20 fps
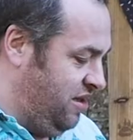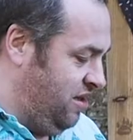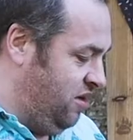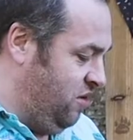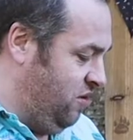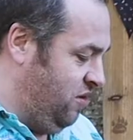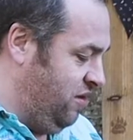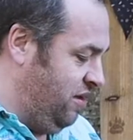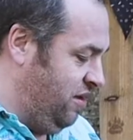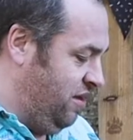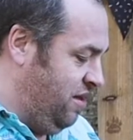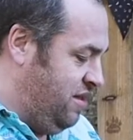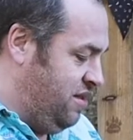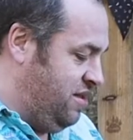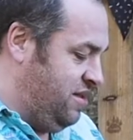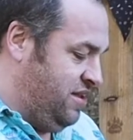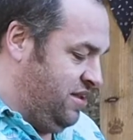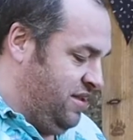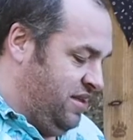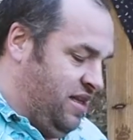Oh,
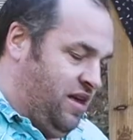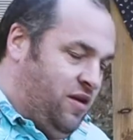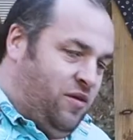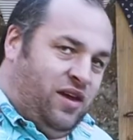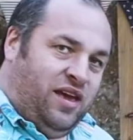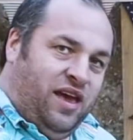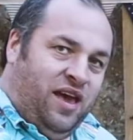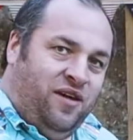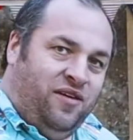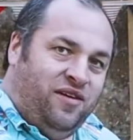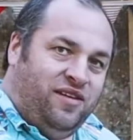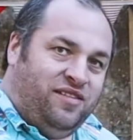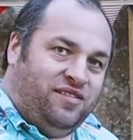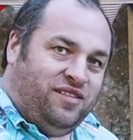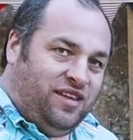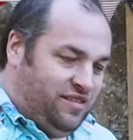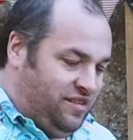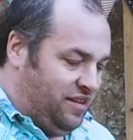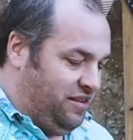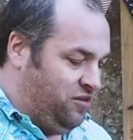there we go. It
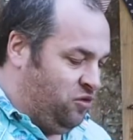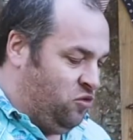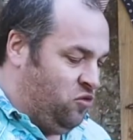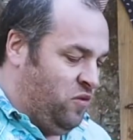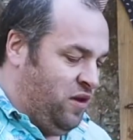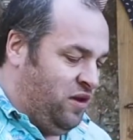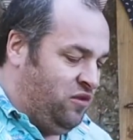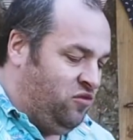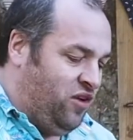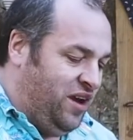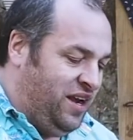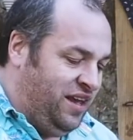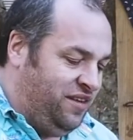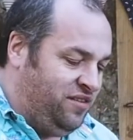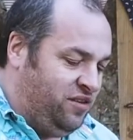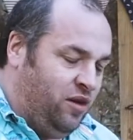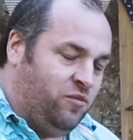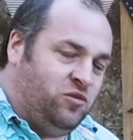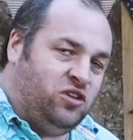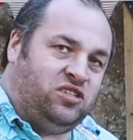says it's almost ready,
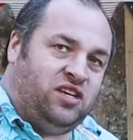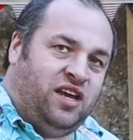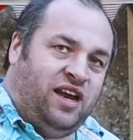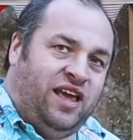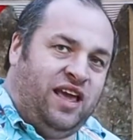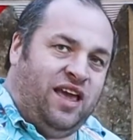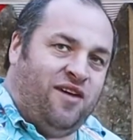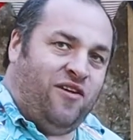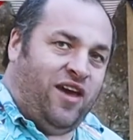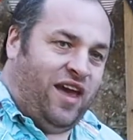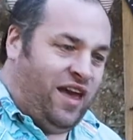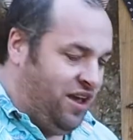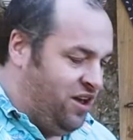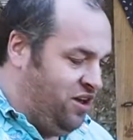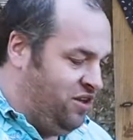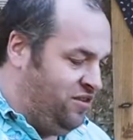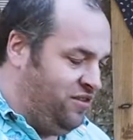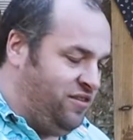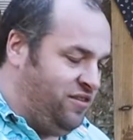so I'm just going to give it a good